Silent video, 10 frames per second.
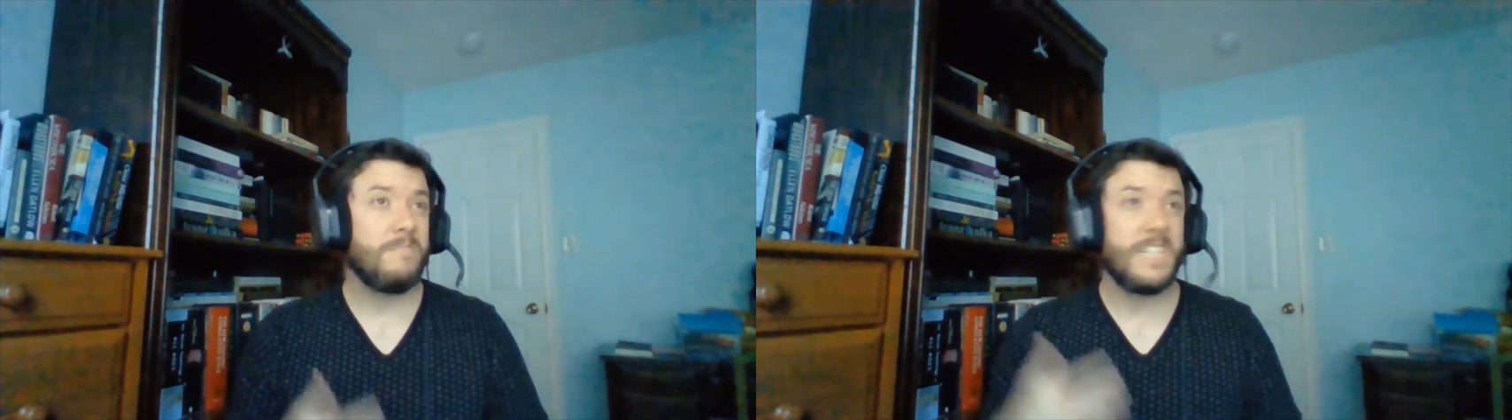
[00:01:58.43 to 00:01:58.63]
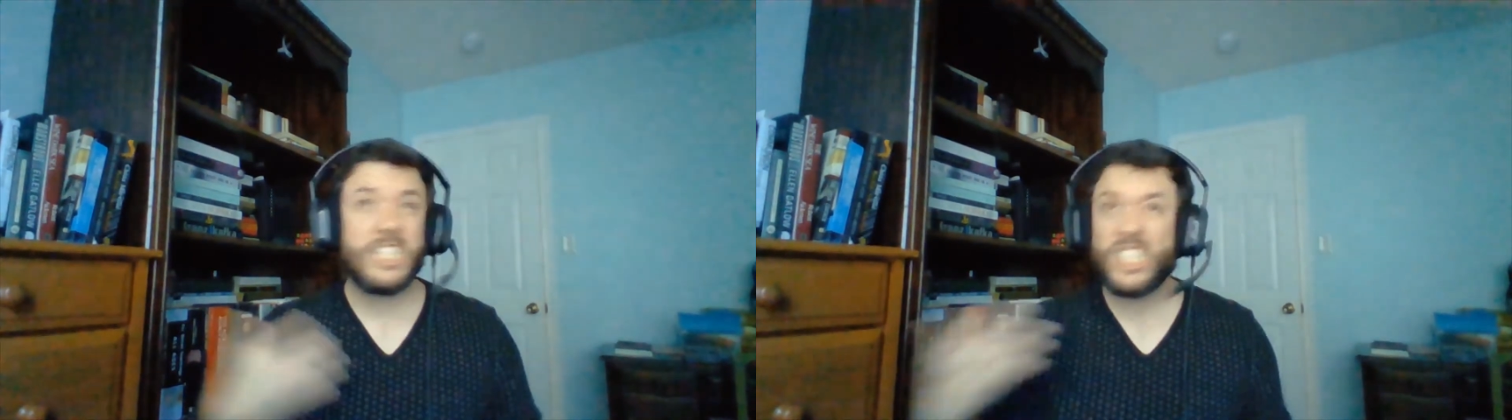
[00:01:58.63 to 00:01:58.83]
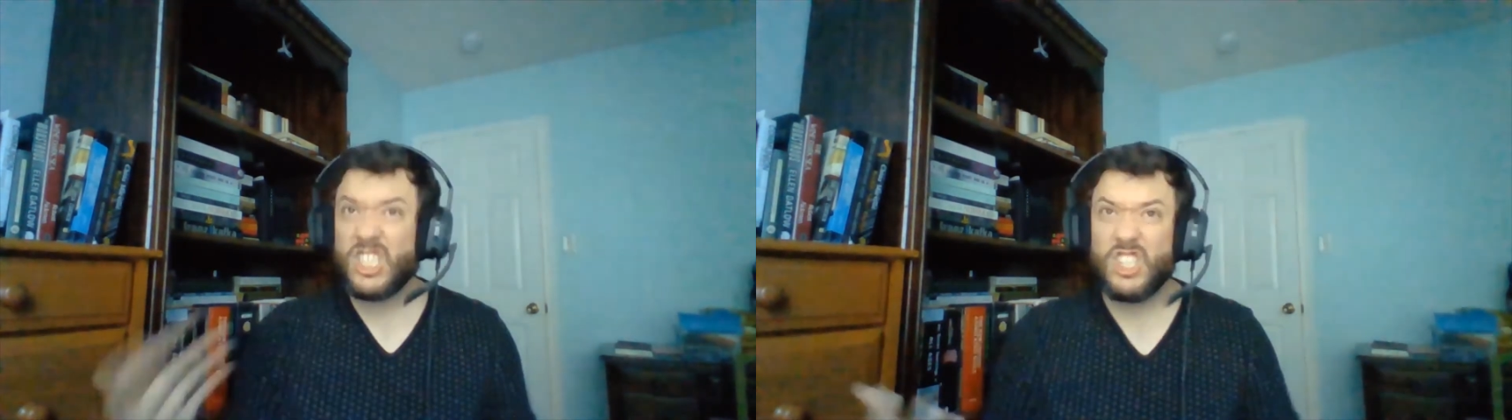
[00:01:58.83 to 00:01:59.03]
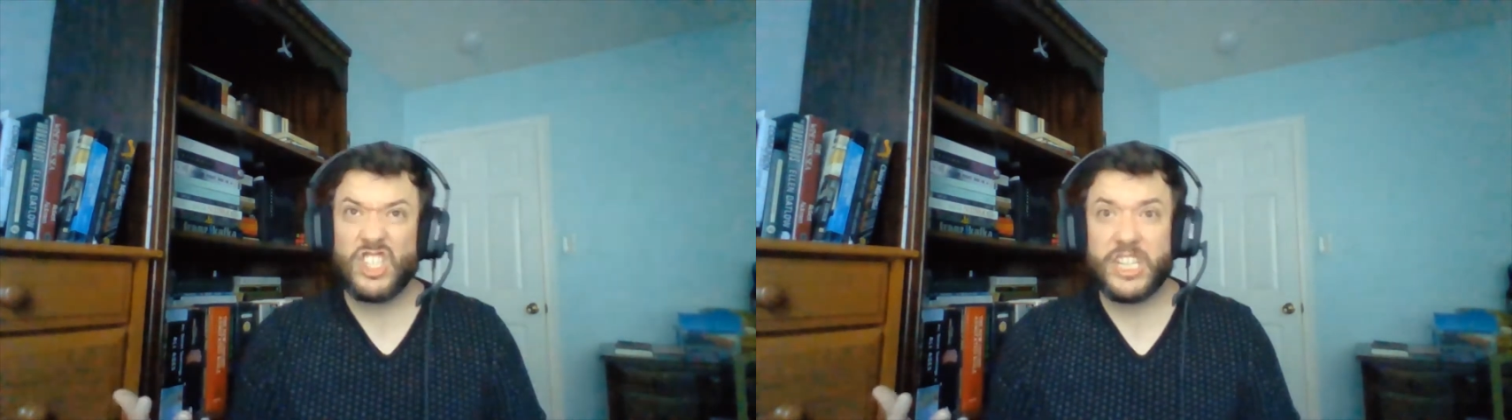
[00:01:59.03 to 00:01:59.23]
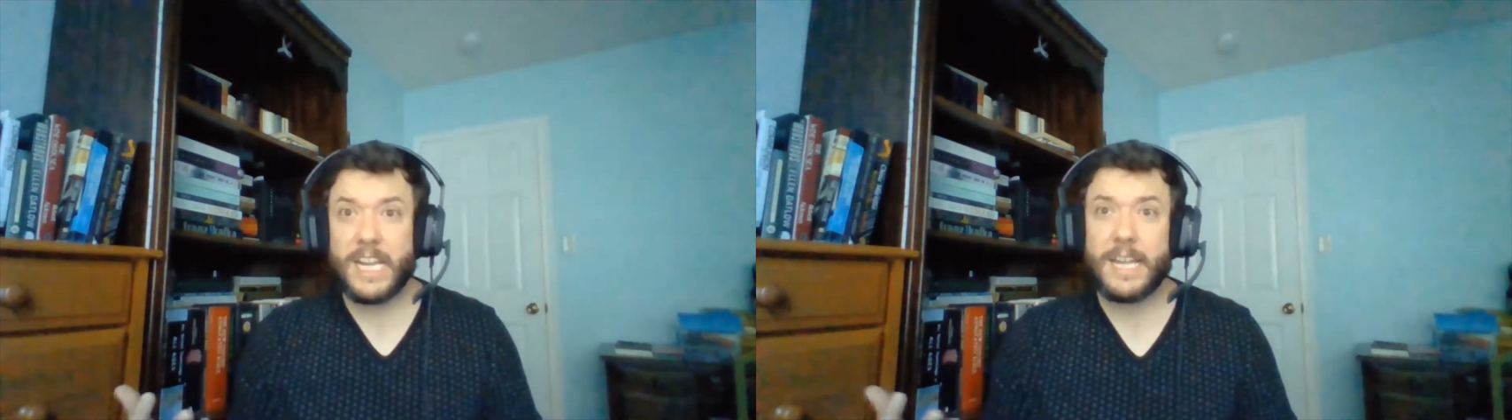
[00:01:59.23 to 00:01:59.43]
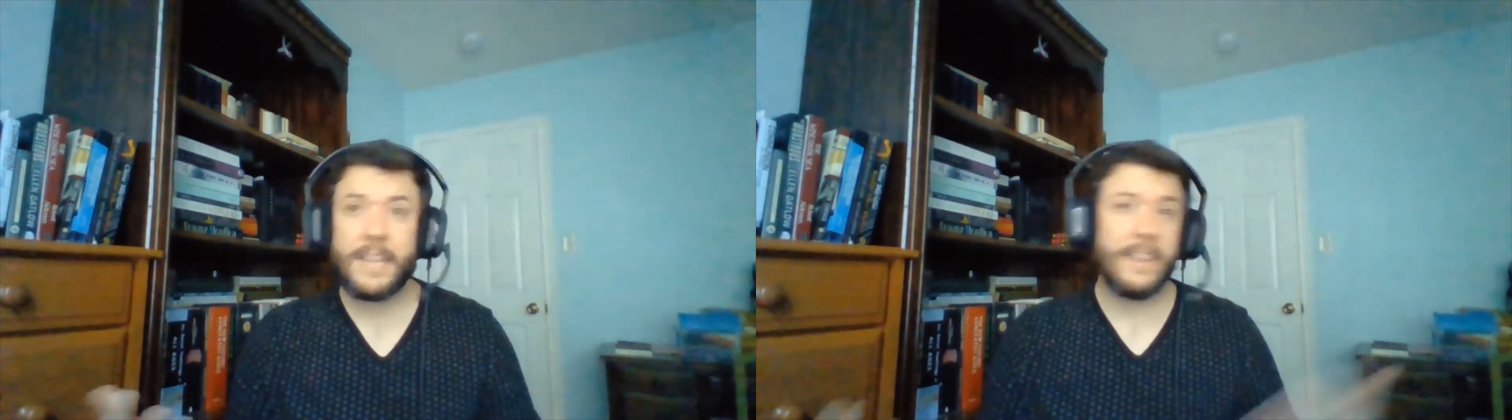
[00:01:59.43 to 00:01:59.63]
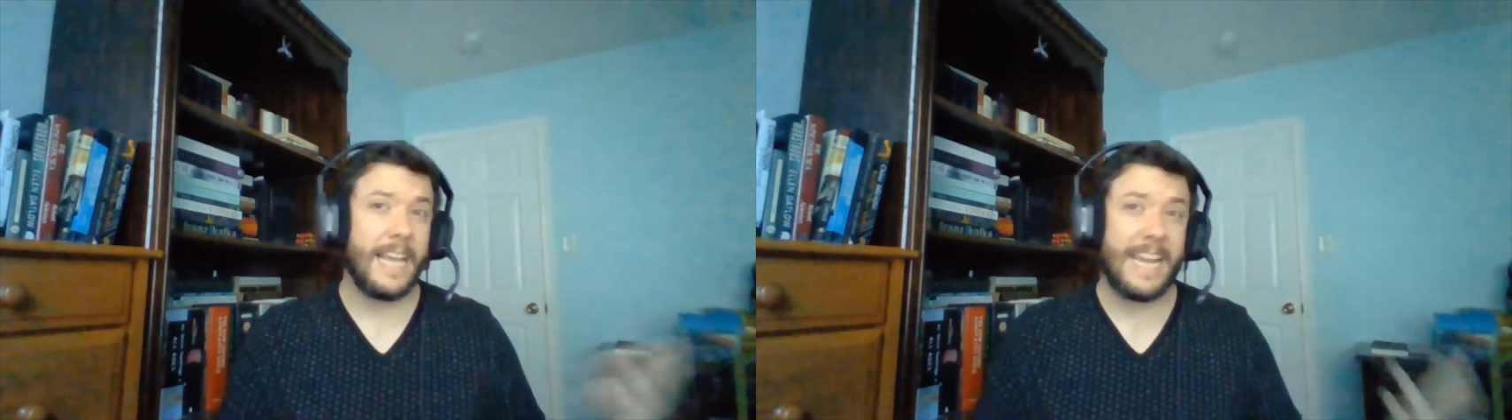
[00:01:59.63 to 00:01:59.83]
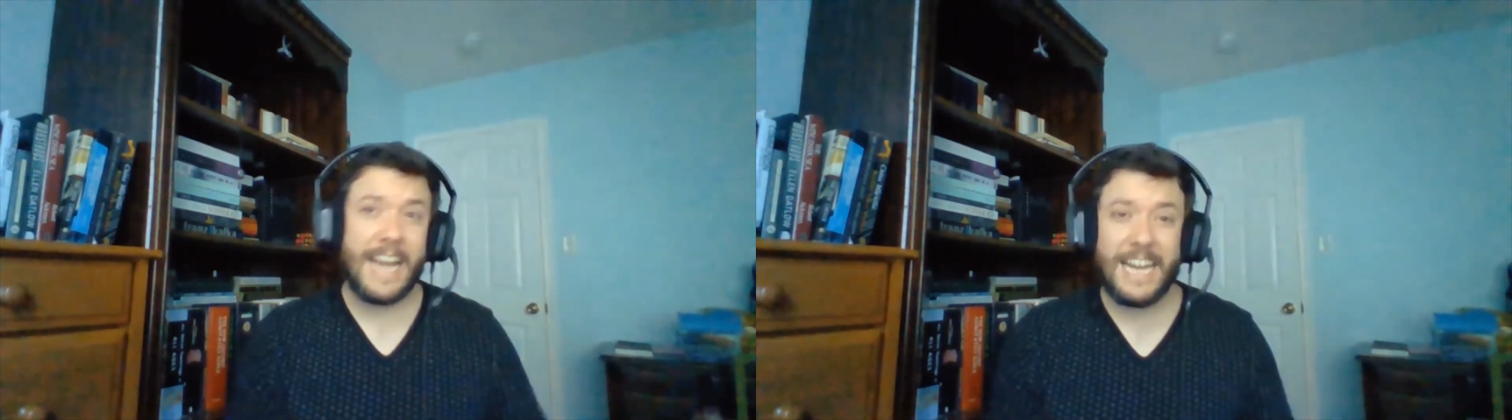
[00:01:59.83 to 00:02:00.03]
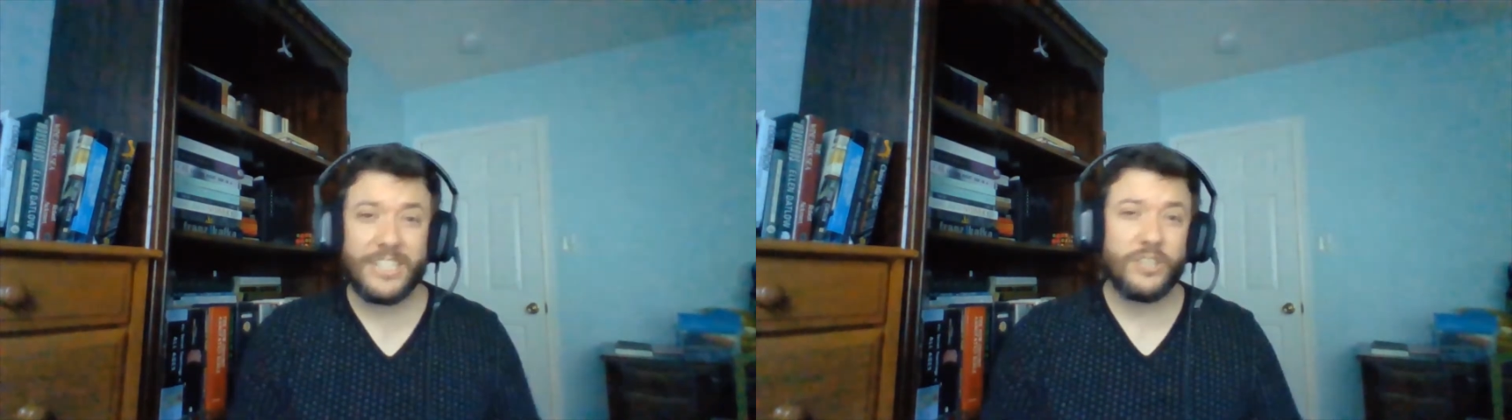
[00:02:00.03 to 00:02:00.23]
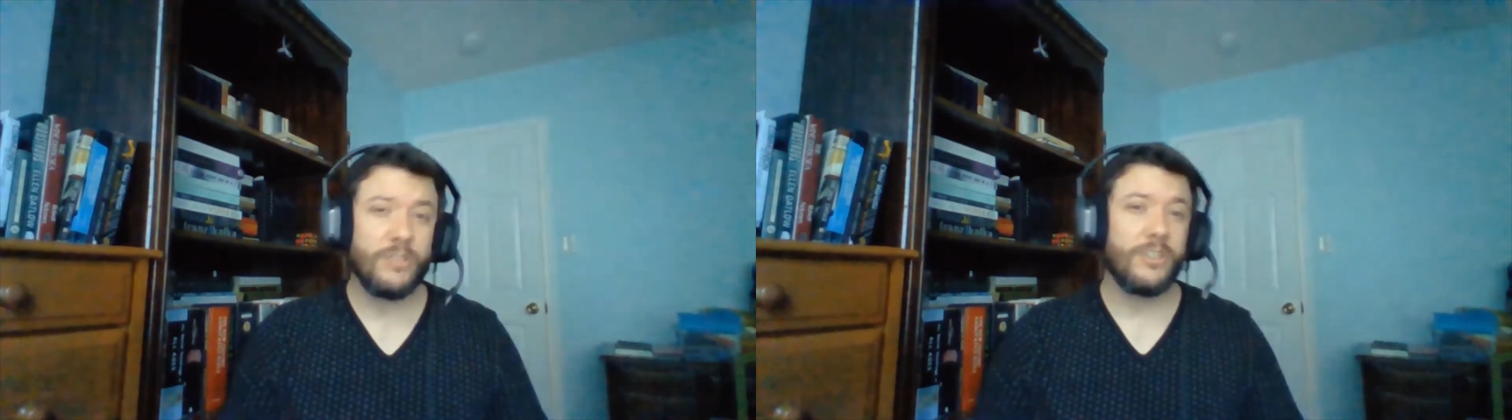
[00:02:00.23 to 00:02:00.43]
disillusioned late high
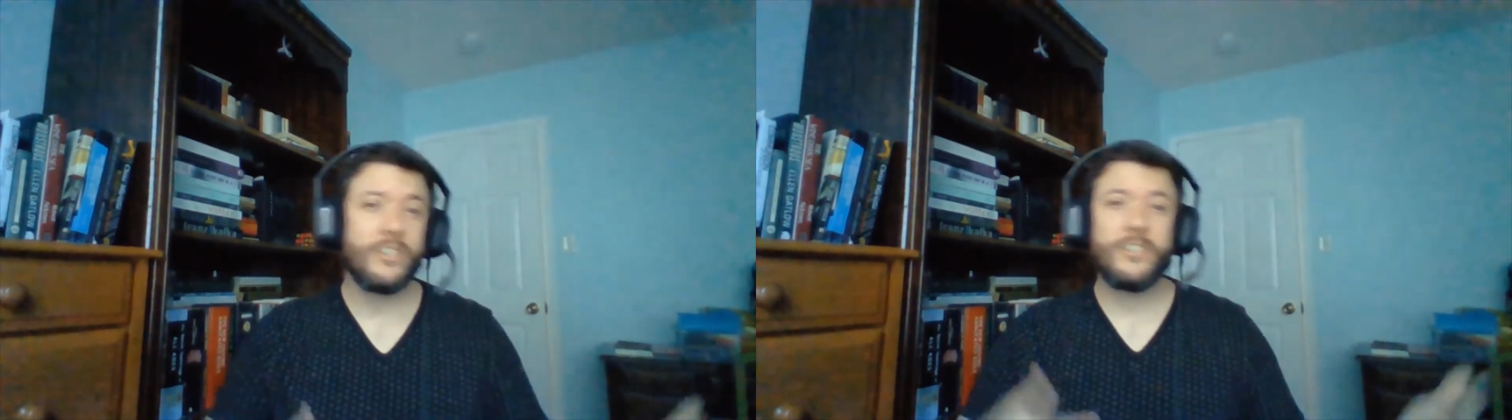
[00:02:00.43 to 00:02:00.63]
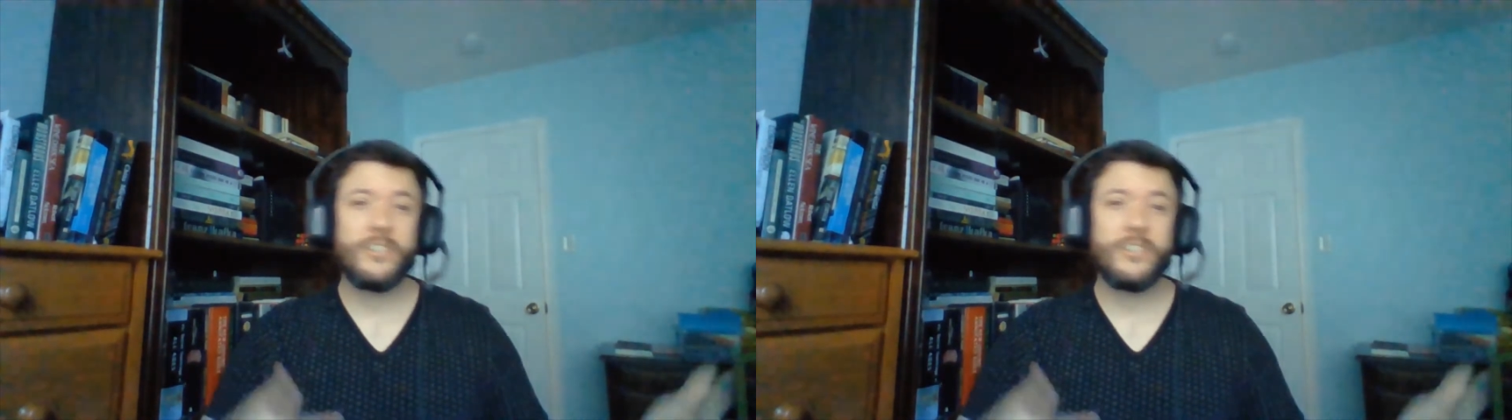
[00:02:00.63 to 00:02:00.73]
schoolers